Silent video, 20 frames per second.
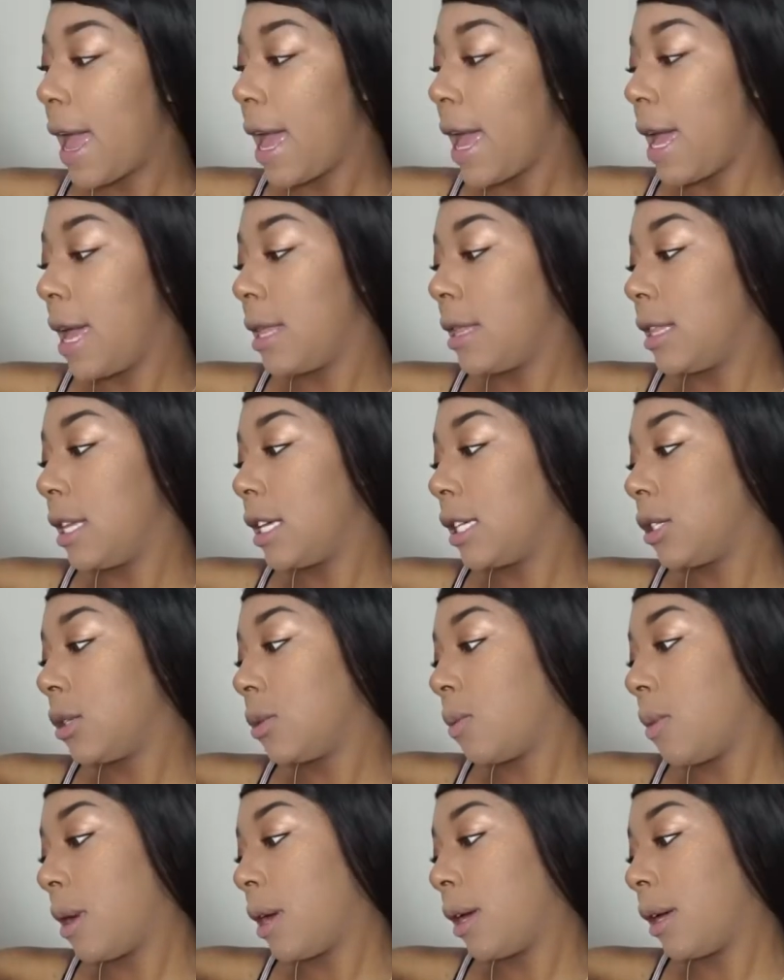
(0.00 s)
And
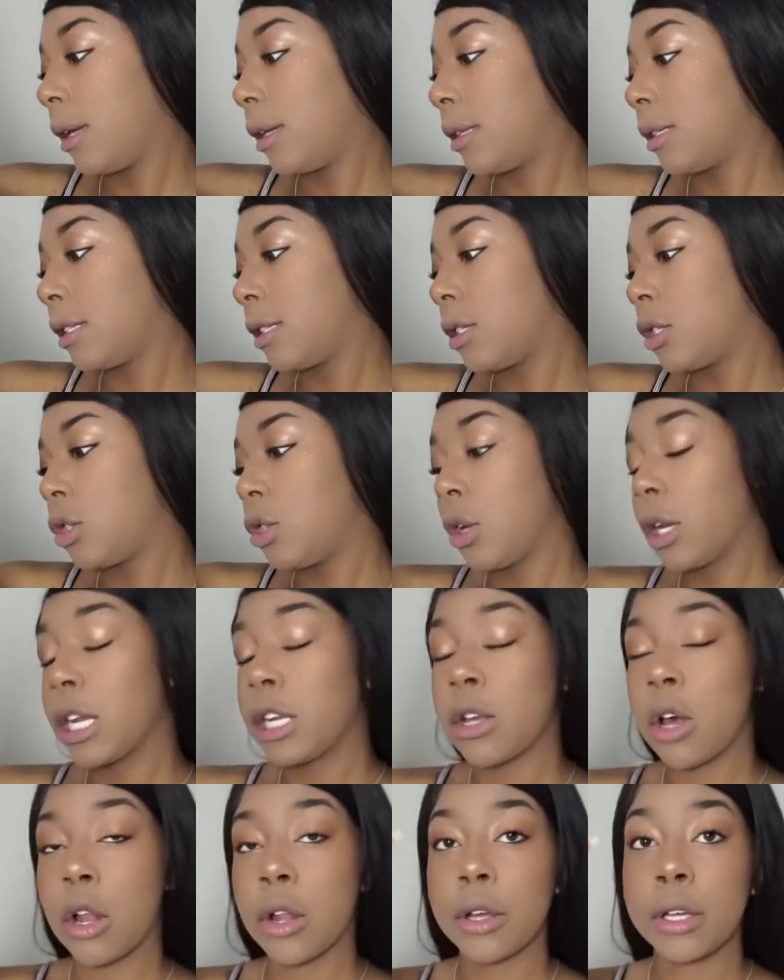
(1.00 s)
this was
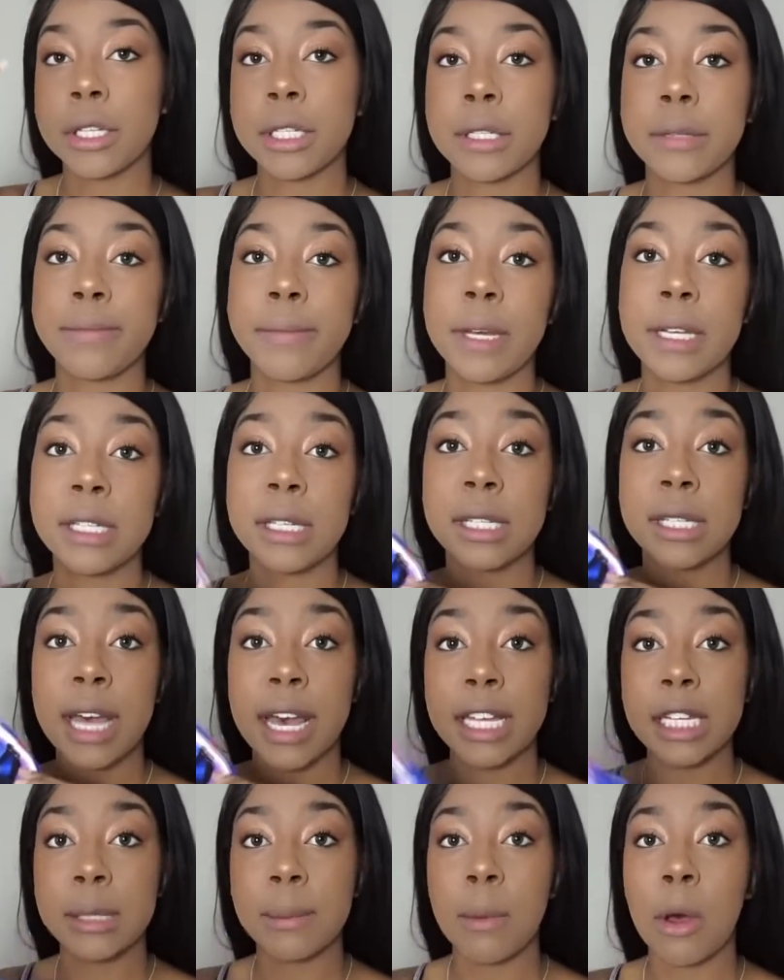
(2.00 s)
$30. It's a
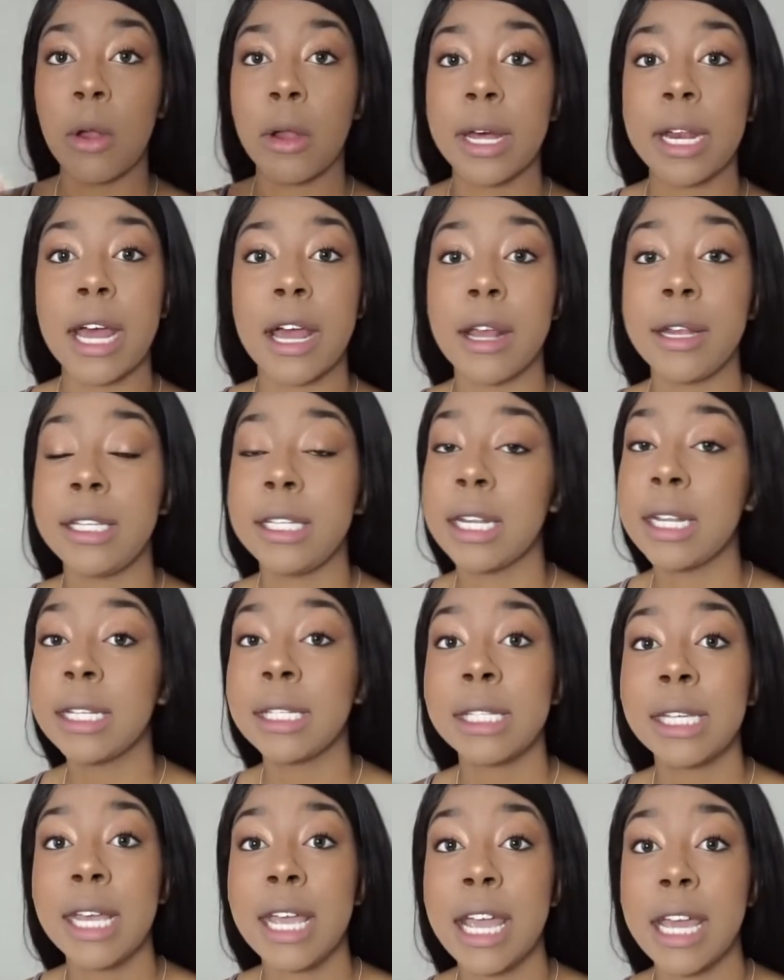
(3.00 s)
size small, and I
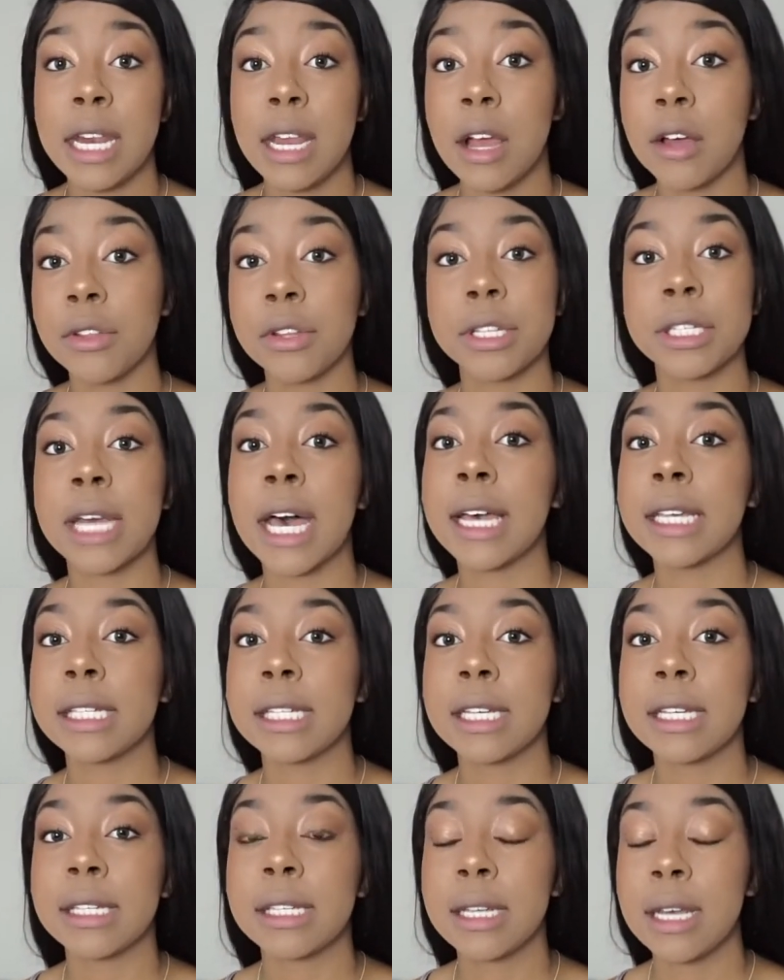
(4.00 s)
didn't see any other
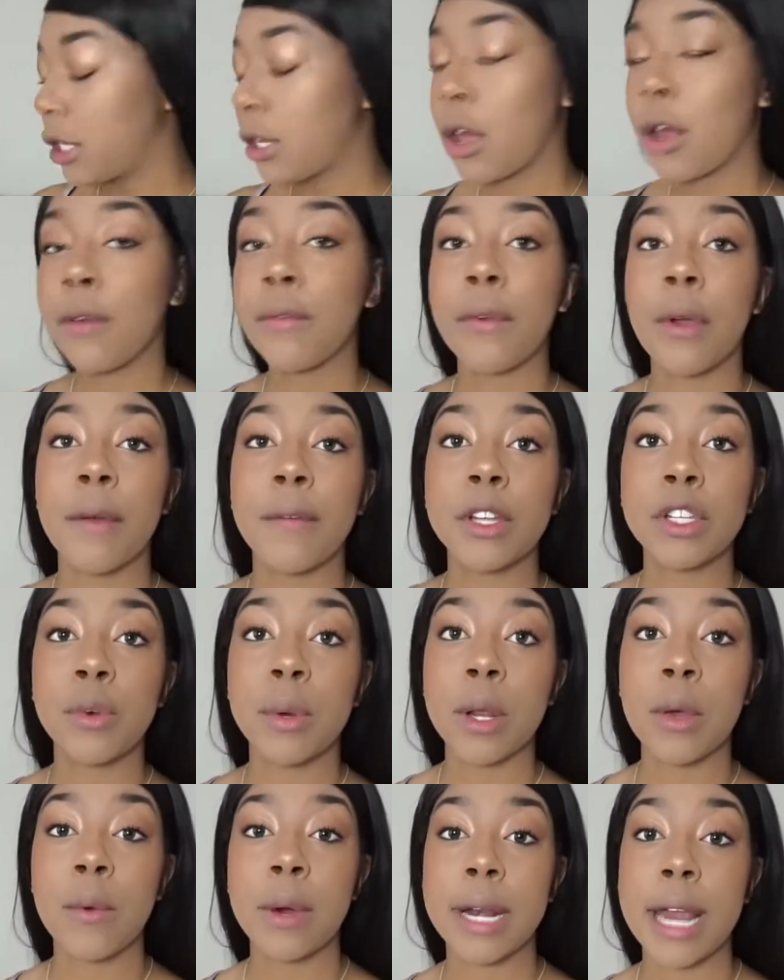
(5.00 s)
sizes. So Forever
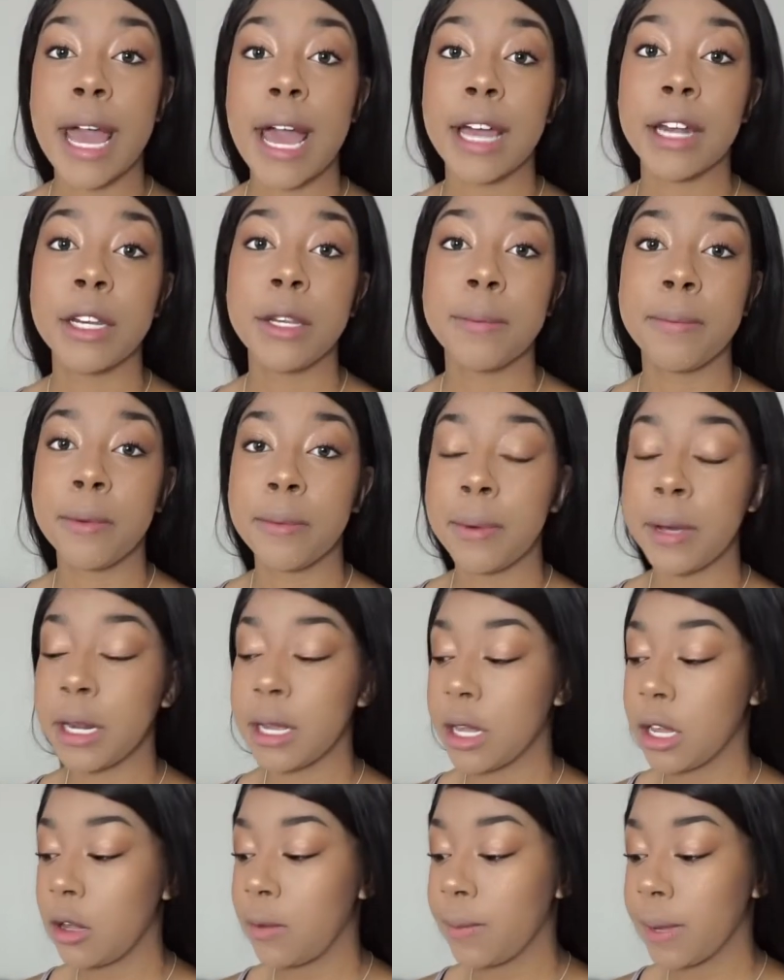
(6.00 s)
21 had
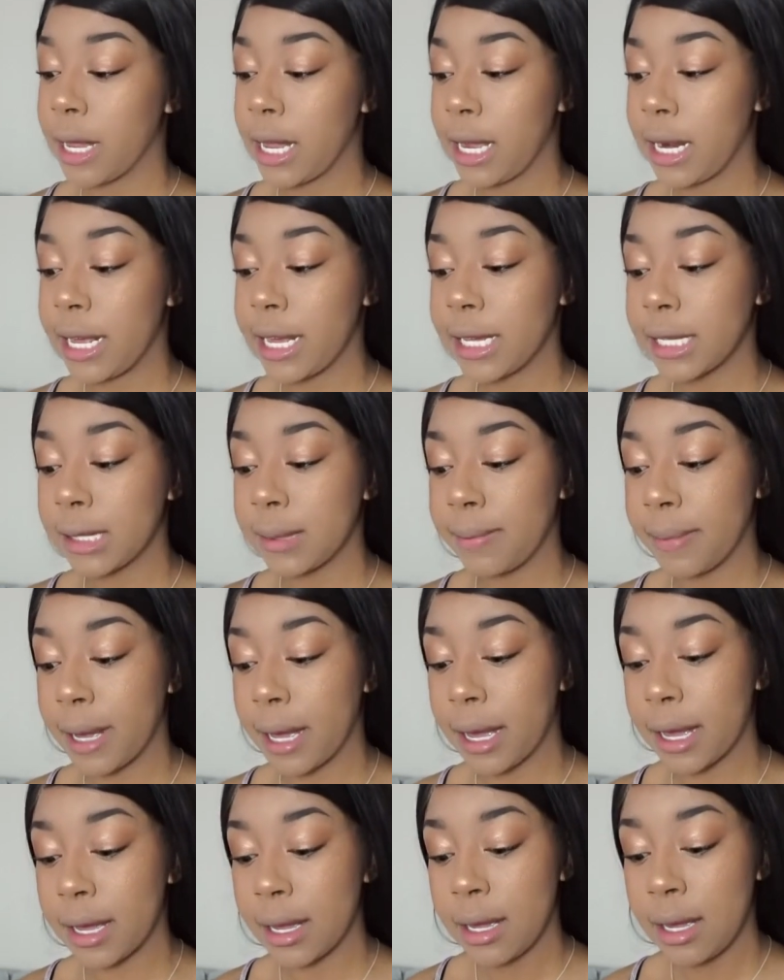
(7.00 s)
pretty cute bikinis,
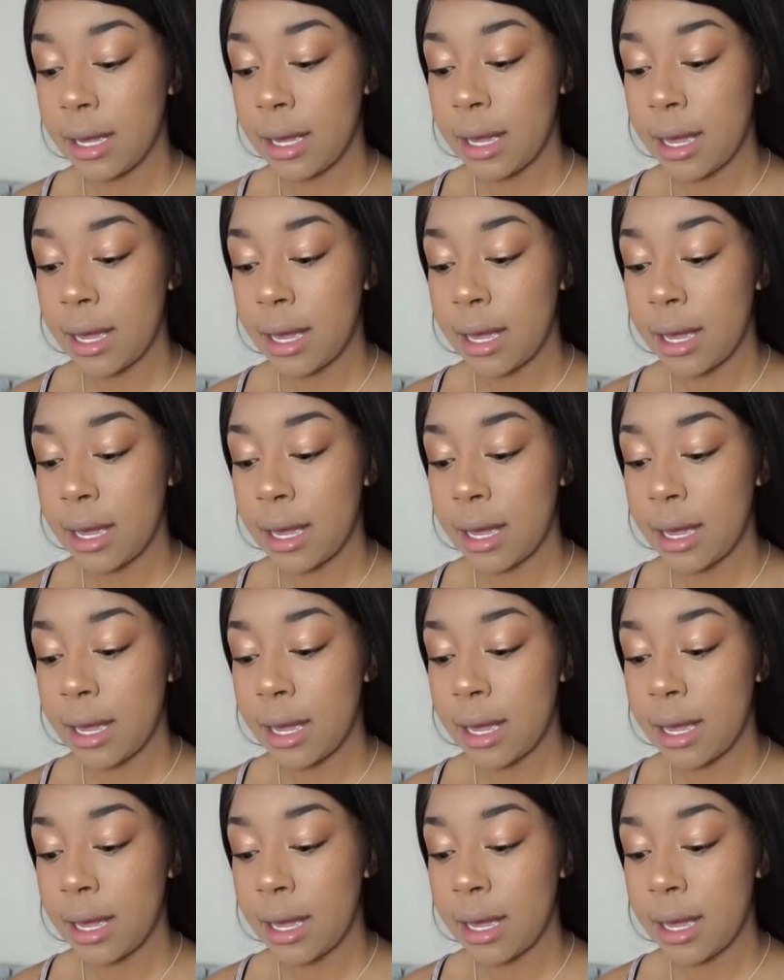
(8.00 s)
but